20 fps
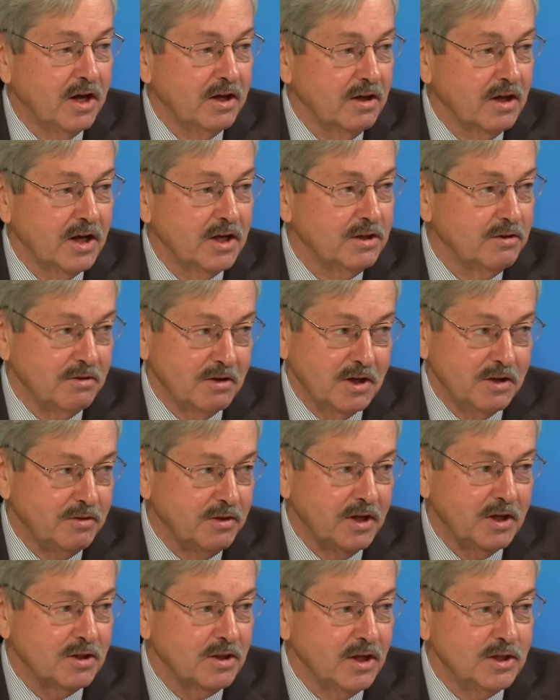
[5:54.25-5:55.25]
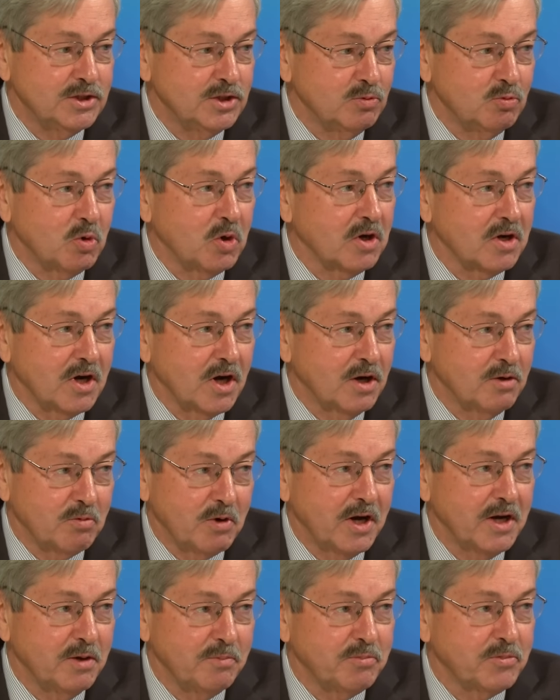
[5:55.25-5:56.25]
I, I, I, think they should work hard
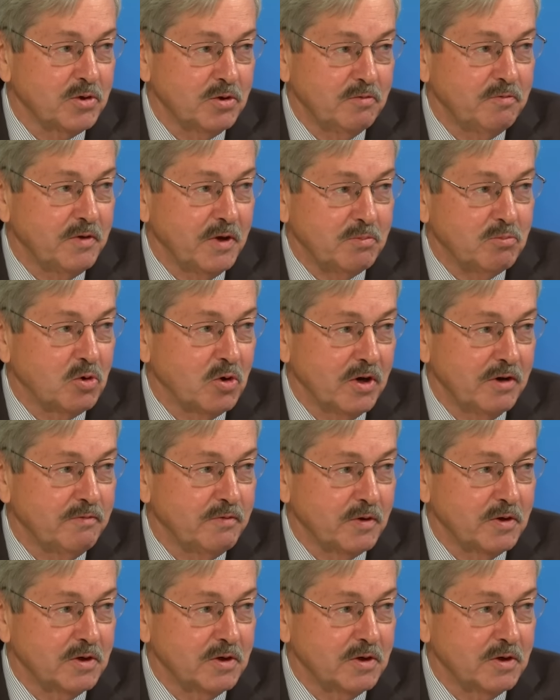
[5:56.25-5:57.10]
right up through February